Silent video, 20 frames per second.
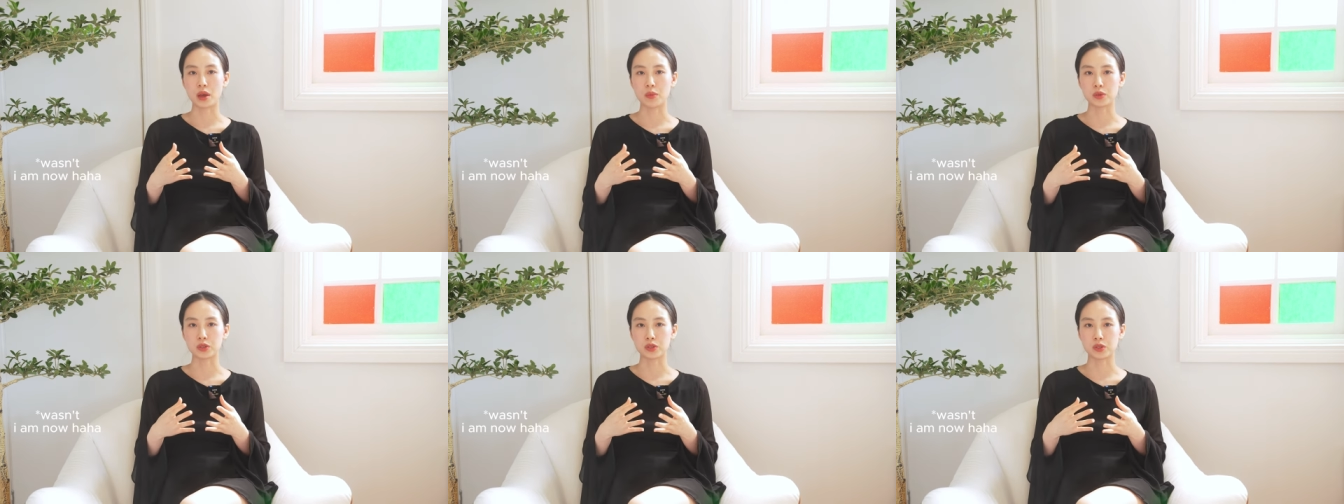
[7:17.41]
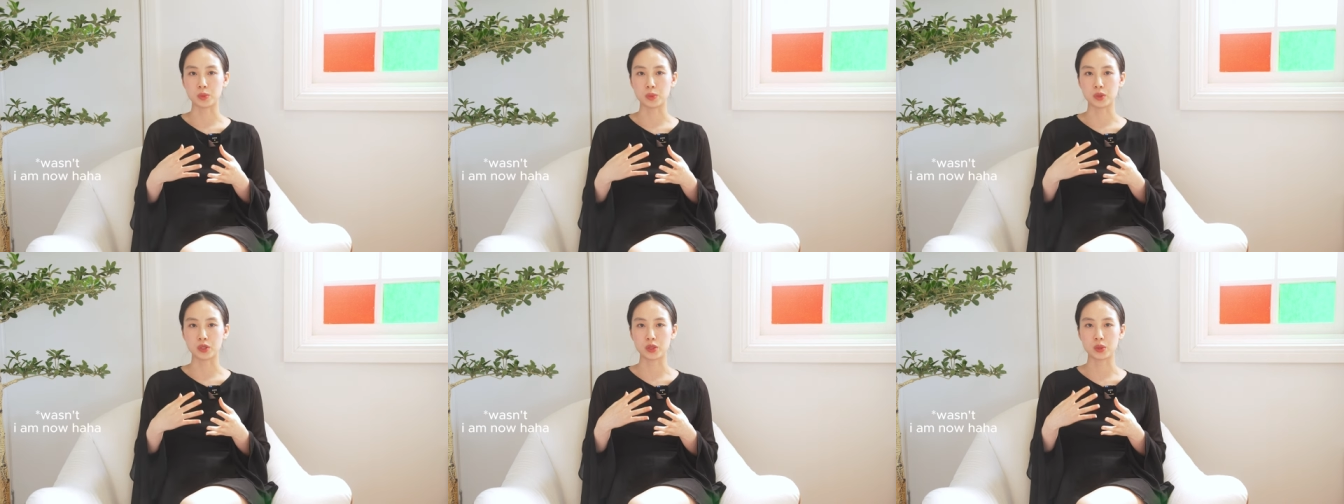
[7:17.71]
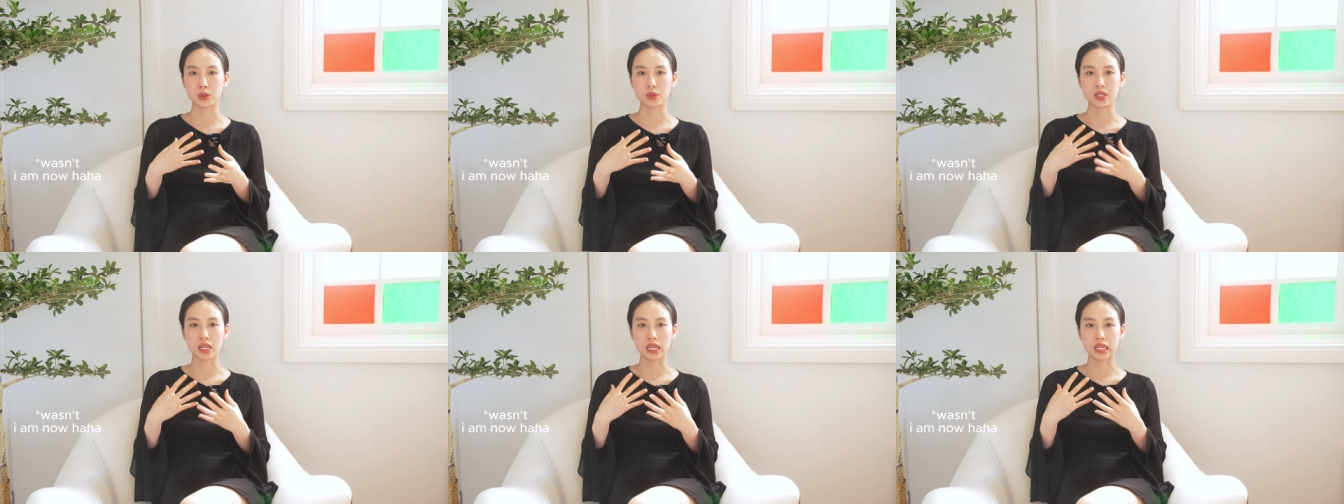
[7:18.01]
able to
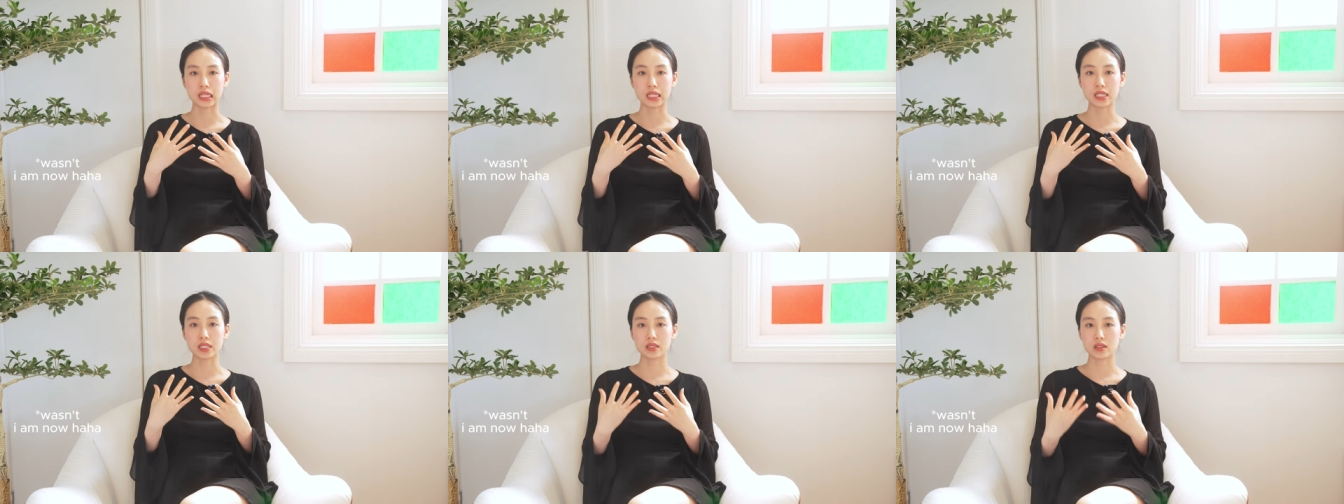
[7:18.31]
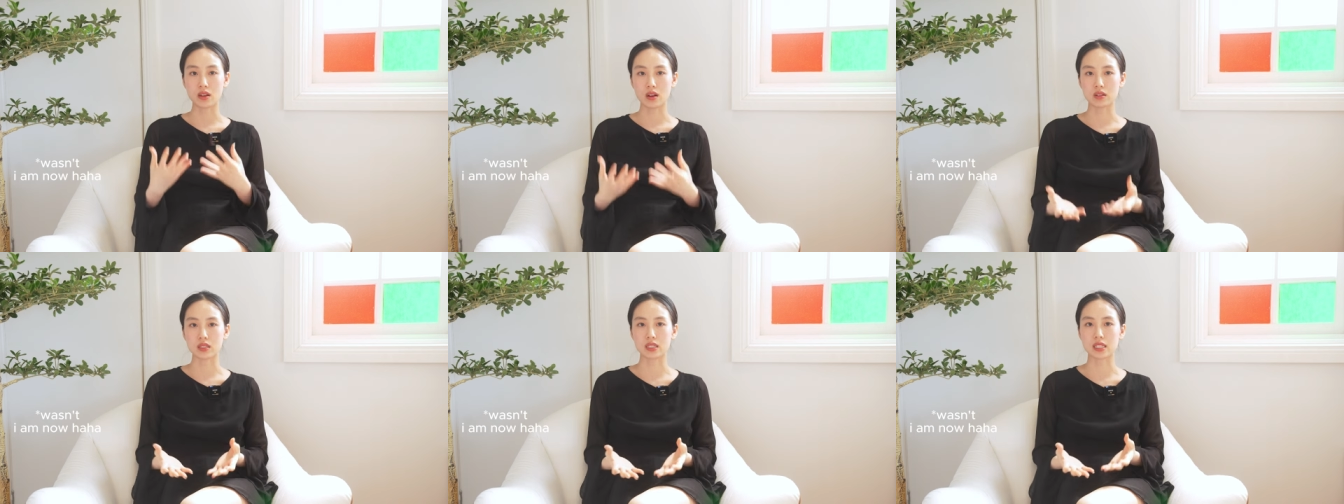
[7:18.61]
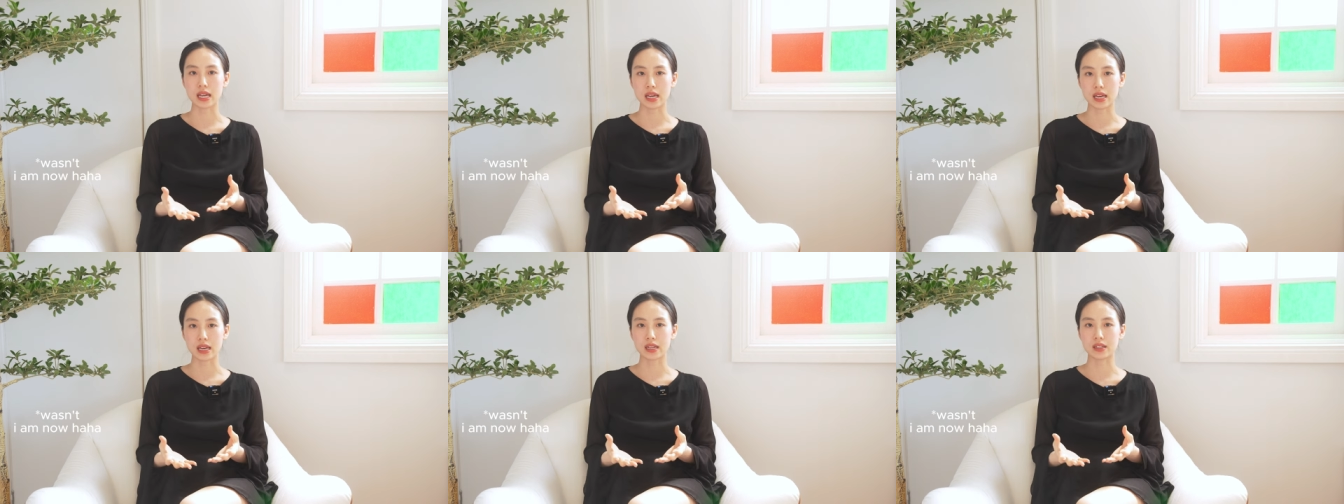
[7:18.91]
produce English
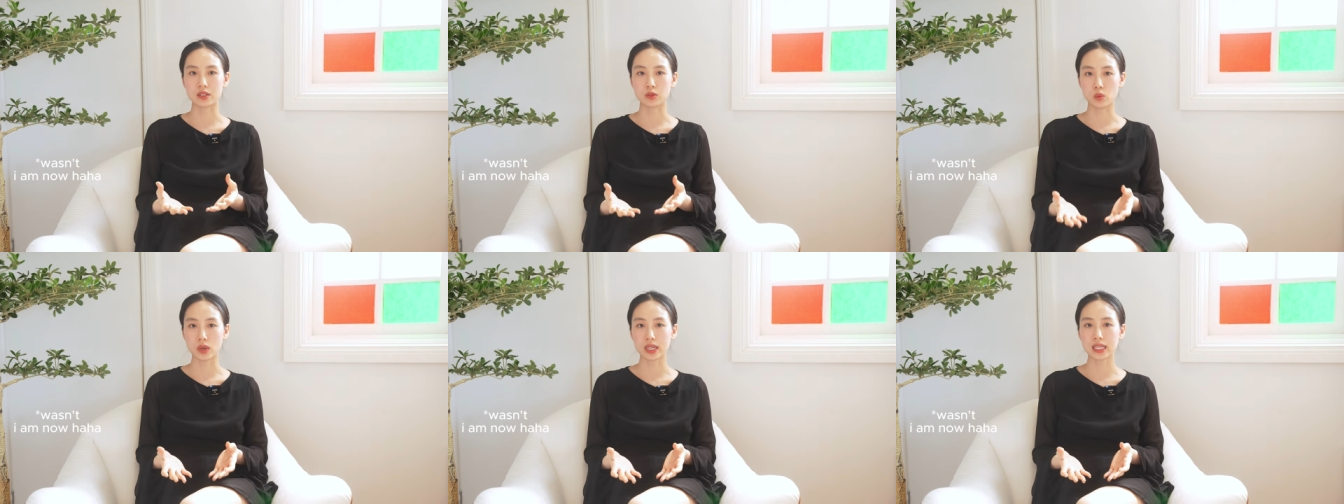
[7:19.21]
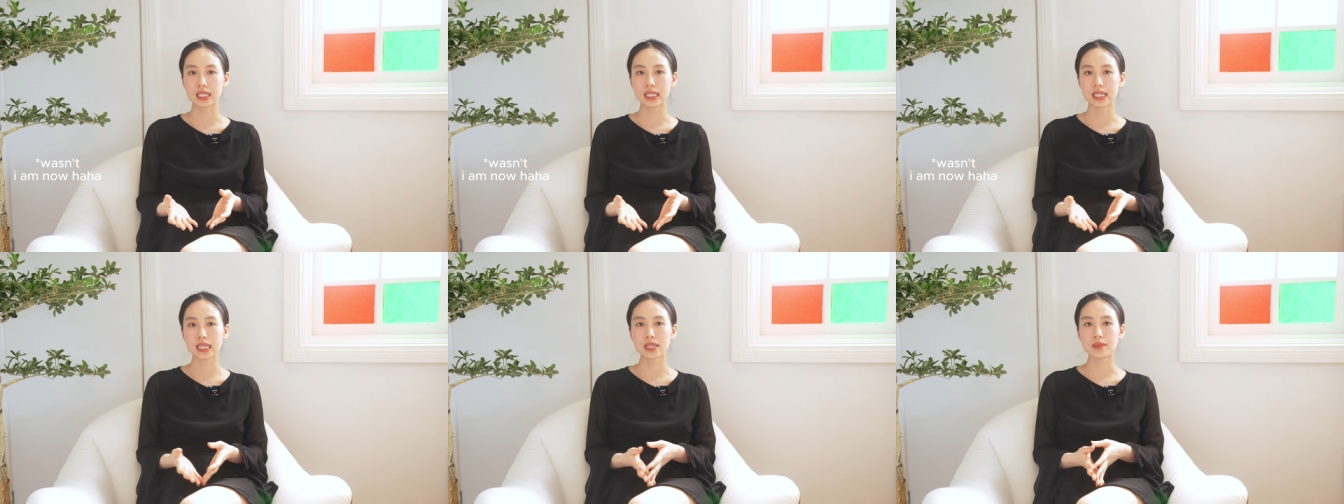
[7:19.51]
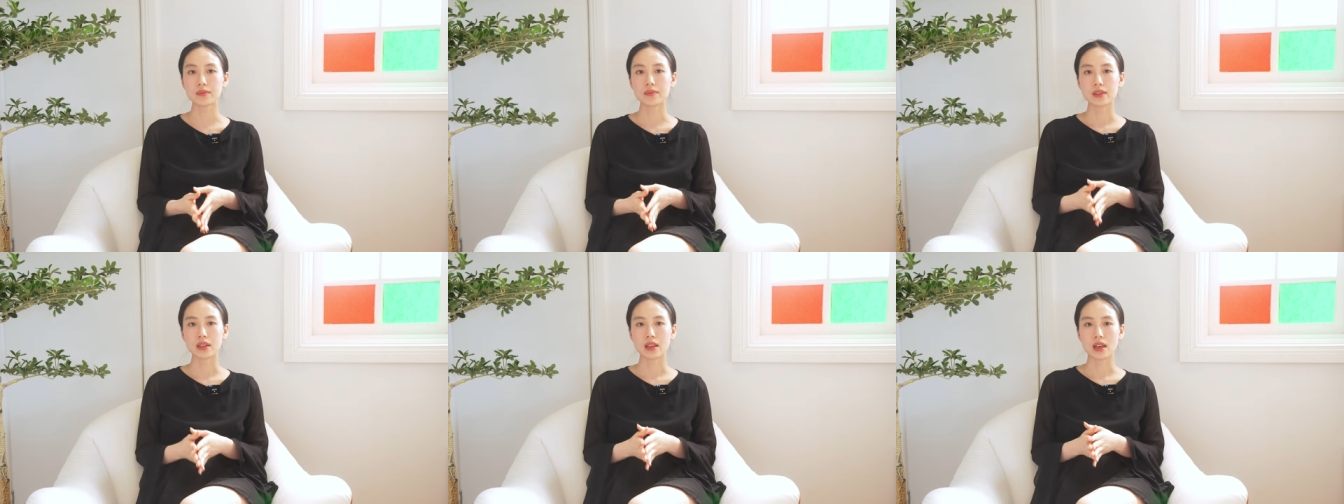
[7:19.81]
content weekly.